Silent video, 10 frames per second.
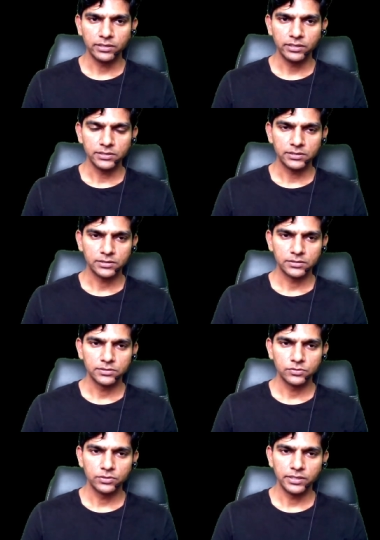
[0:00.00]
this,
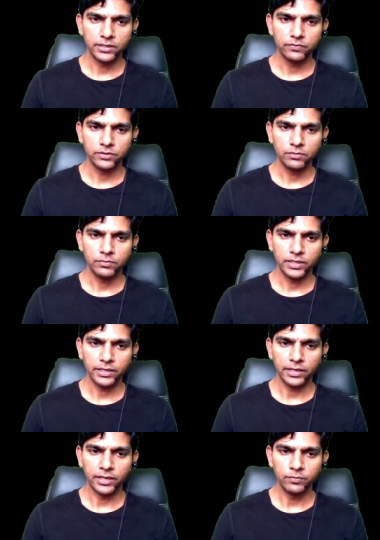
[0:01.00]
so T1
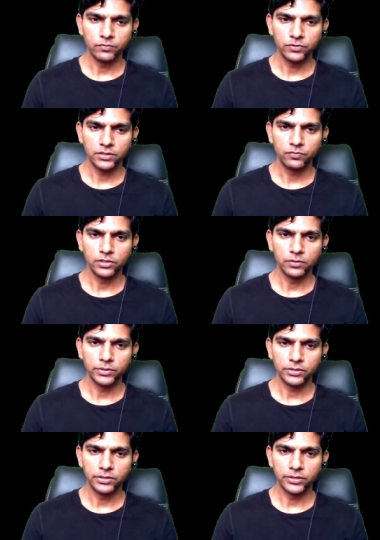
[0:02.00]
by M1 will
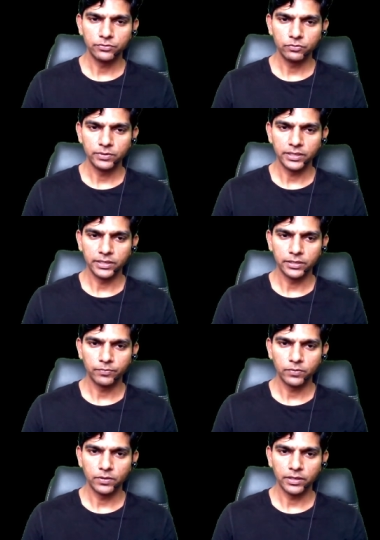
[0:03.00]
be T2 by
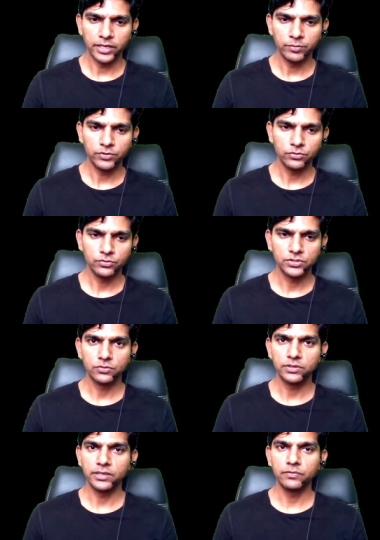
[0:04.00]
M2. So
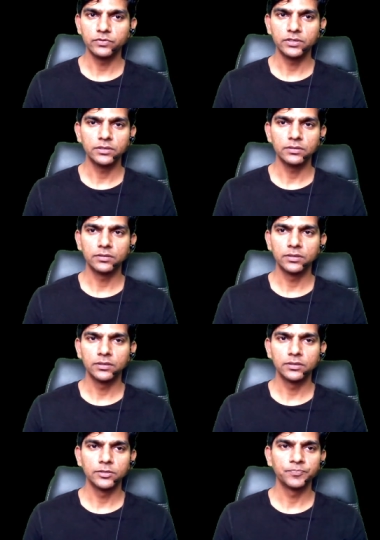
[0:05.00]

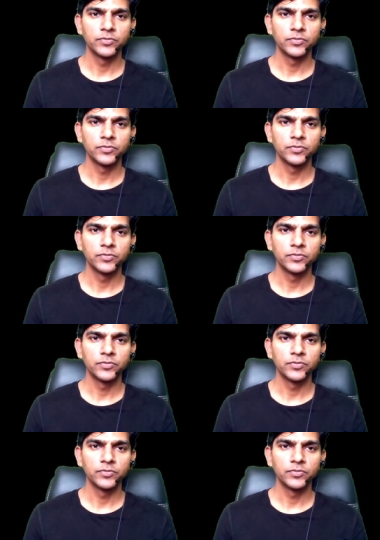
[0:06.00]
T1,